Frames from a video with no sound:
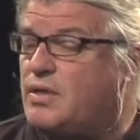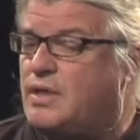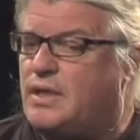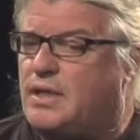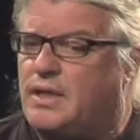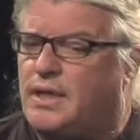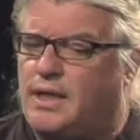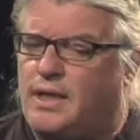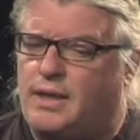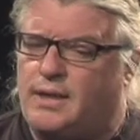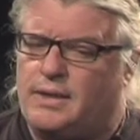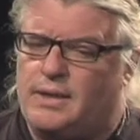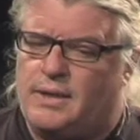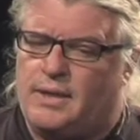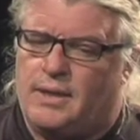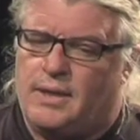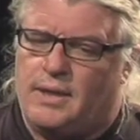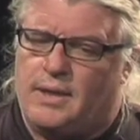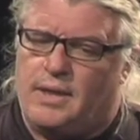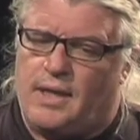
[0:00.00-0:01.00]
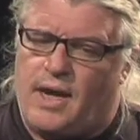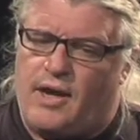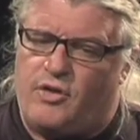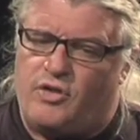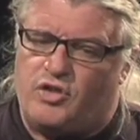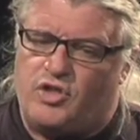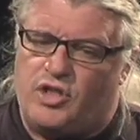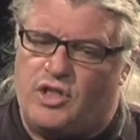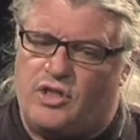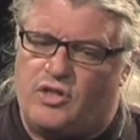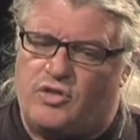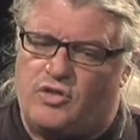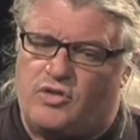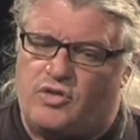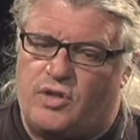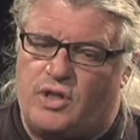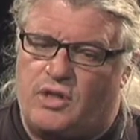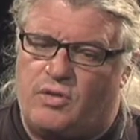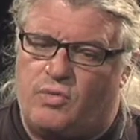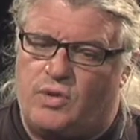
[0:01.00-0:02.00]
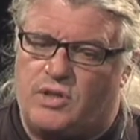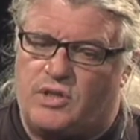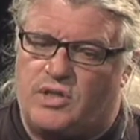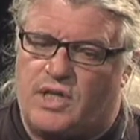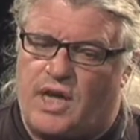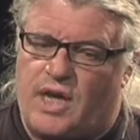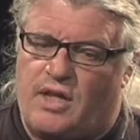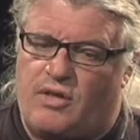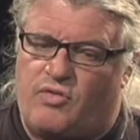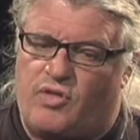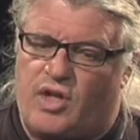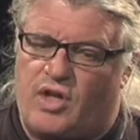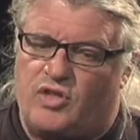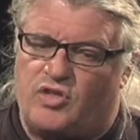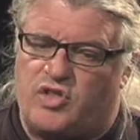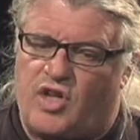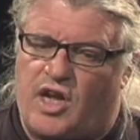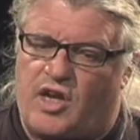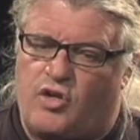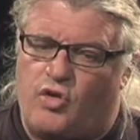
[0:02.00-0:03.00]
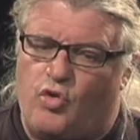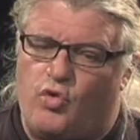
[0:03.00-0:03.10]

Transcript: The energy industry was saying things like,